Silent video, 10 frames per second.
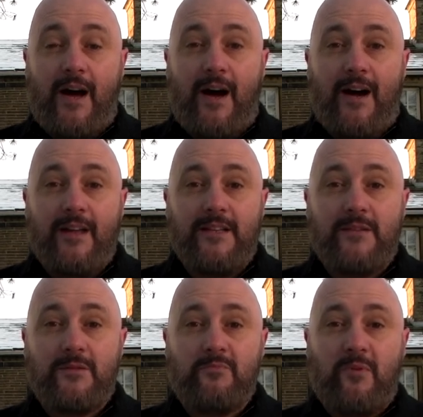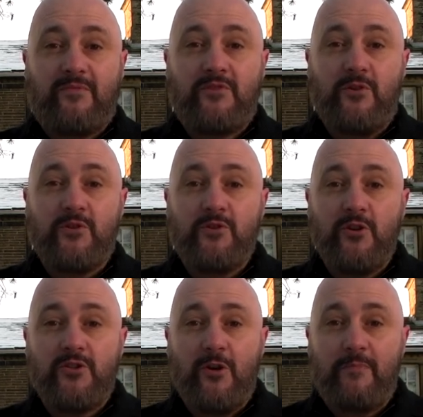and we've chose
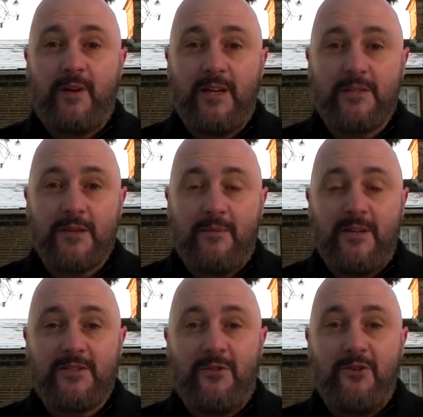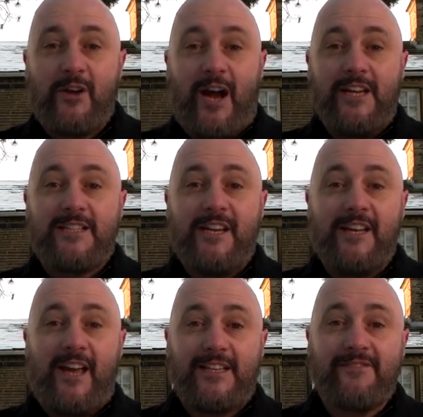YouTube because it means all you guys can
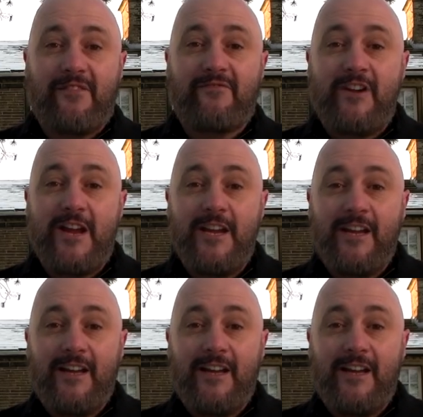get it for free.